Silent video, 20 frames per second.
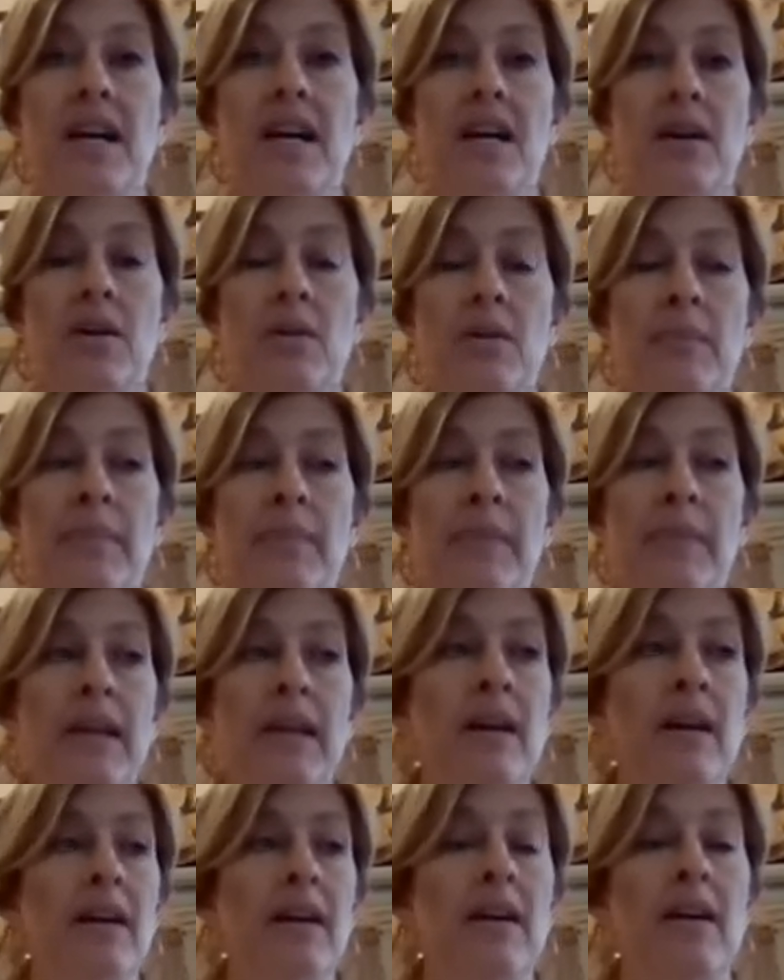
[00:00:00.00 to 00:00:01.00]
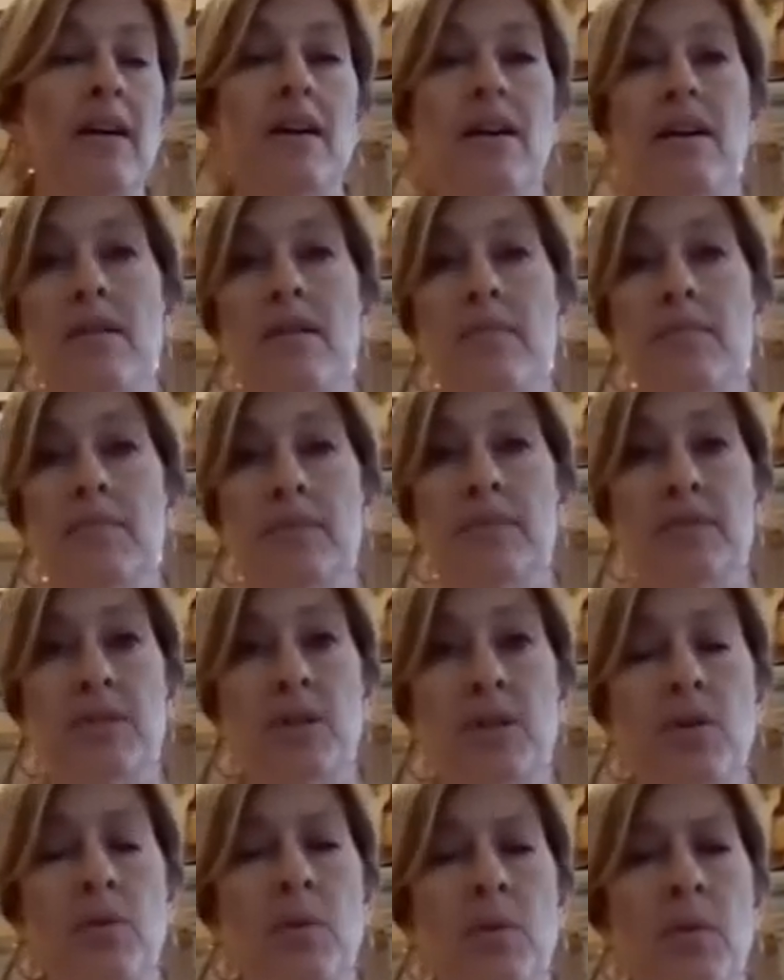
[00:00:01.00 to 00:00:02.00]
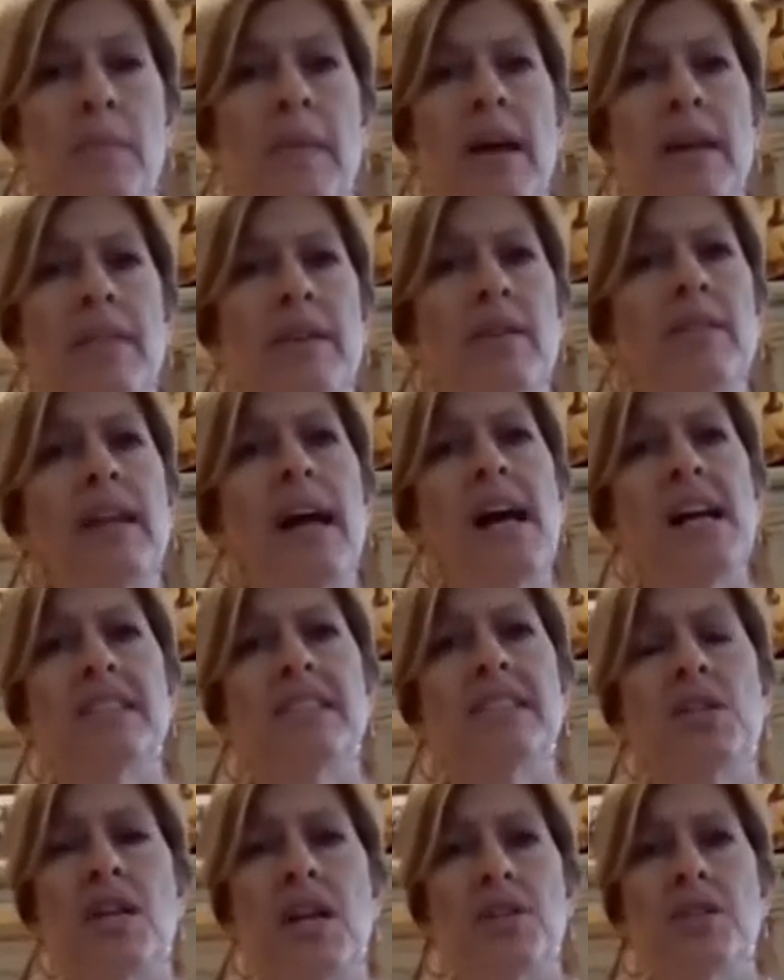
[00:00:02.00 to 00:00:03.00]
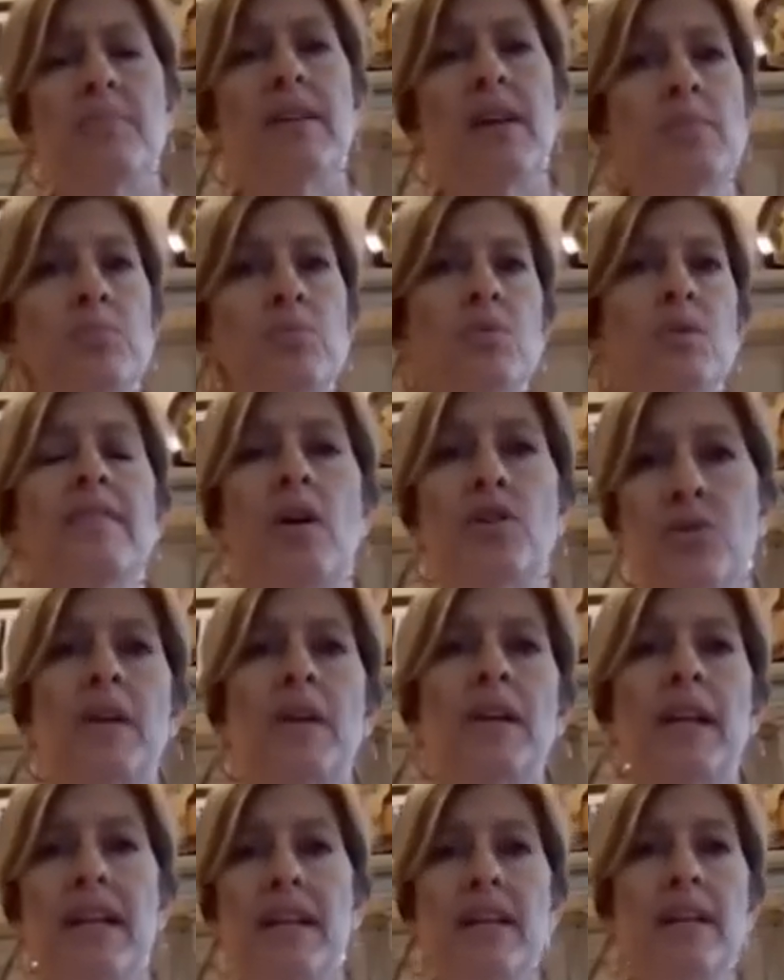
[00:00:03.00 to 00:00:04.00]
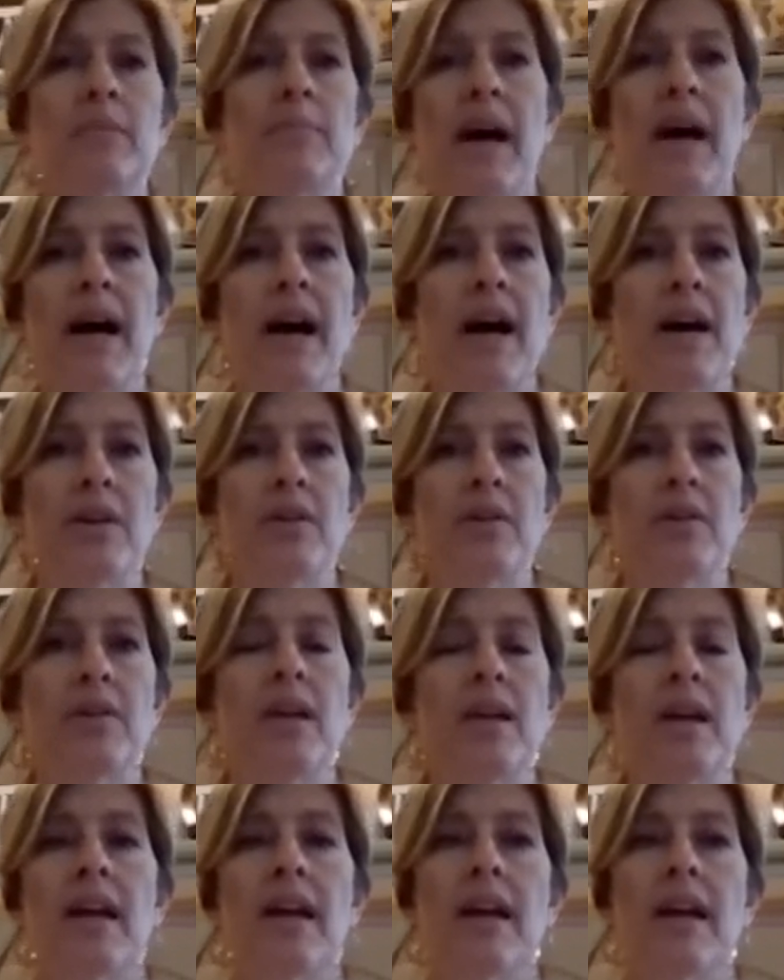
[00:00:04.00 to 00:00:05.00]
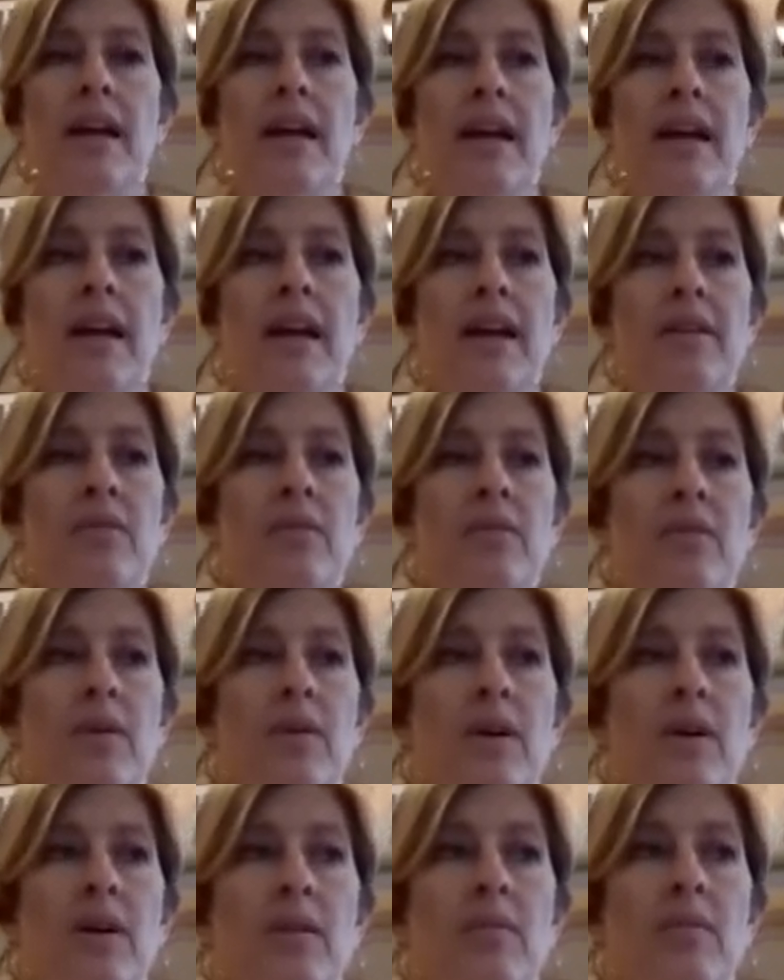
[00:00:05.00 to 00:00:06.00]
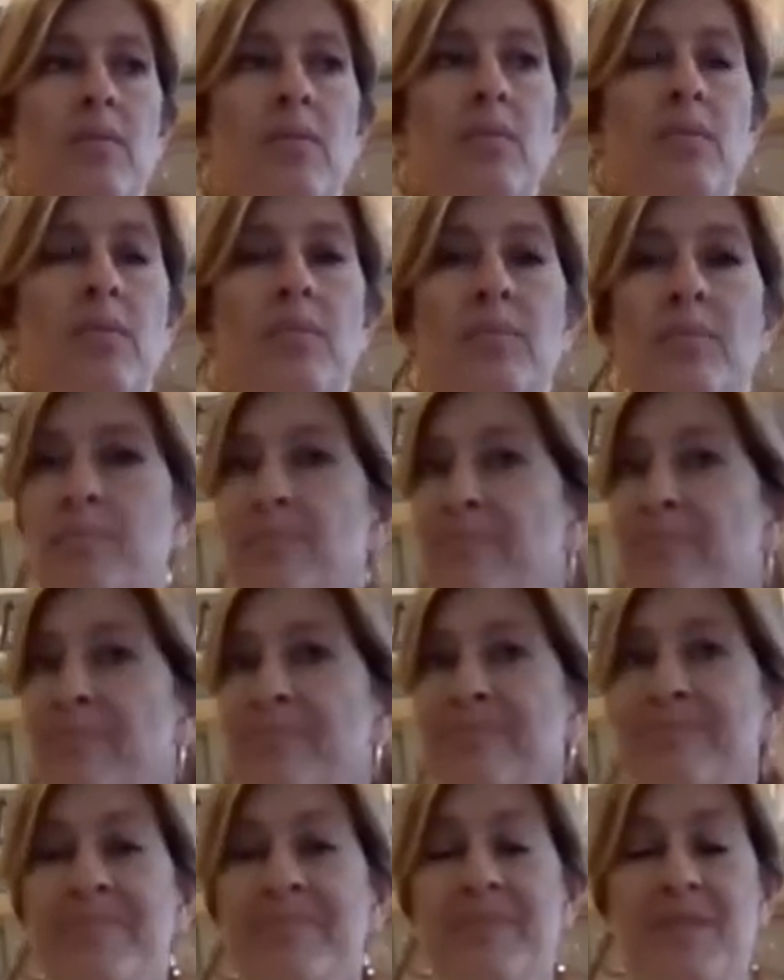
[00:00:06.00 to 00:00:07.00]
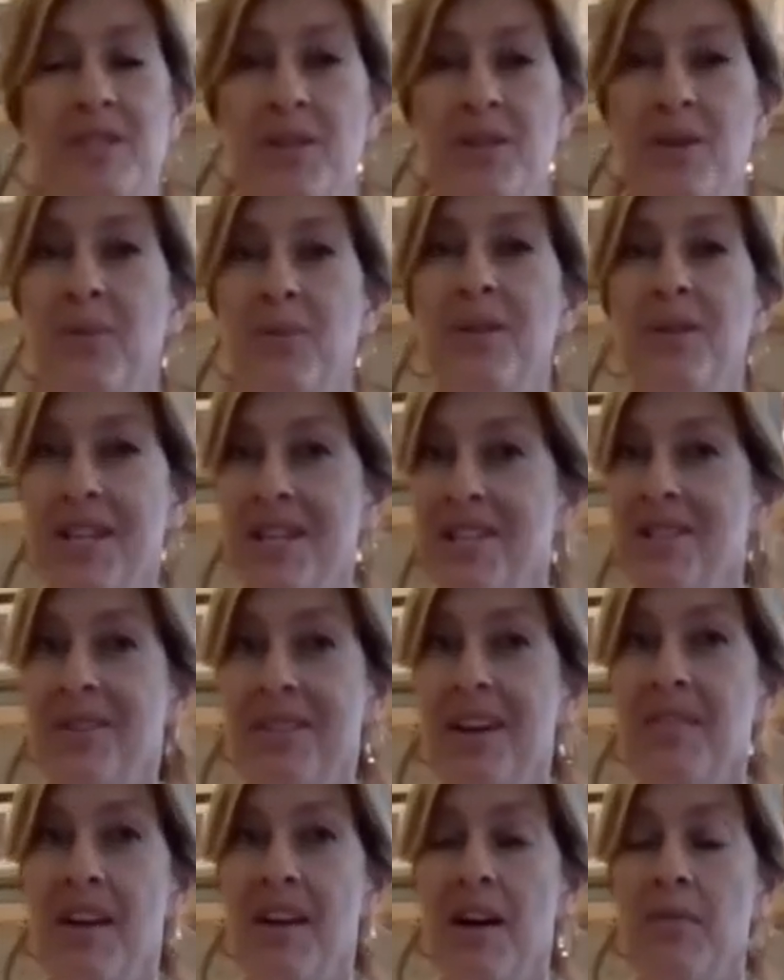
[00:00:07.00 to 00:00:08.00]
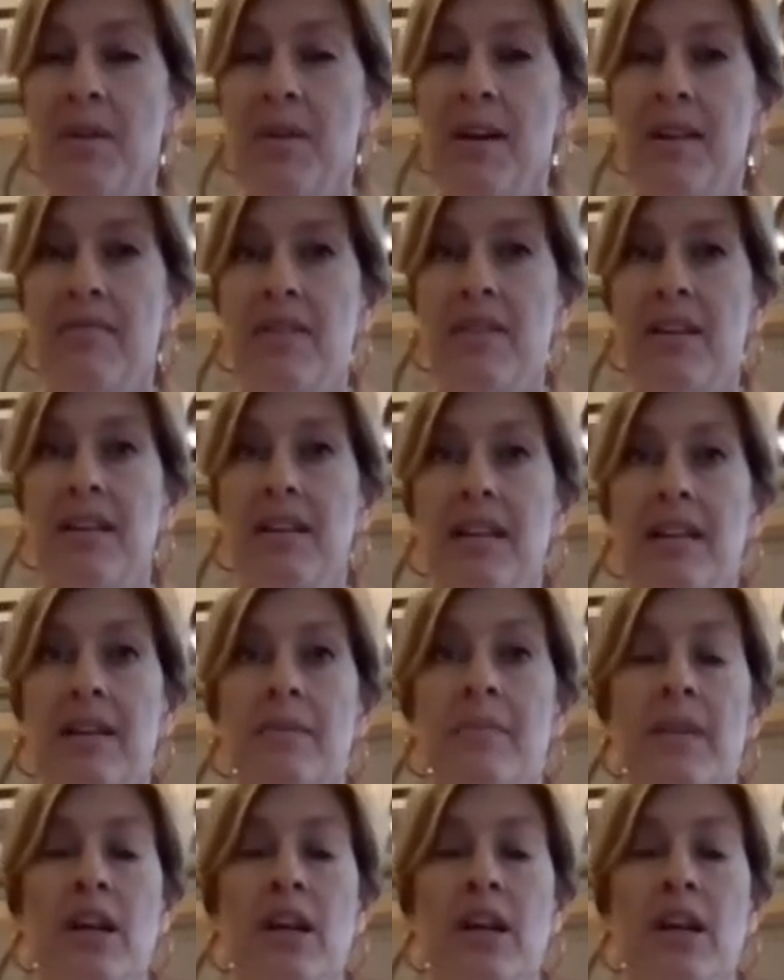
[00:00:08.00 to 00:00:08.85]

Um, so they're lasting change and it becomes more of our new eating pattern. And, um, you know, we change our life that way, really.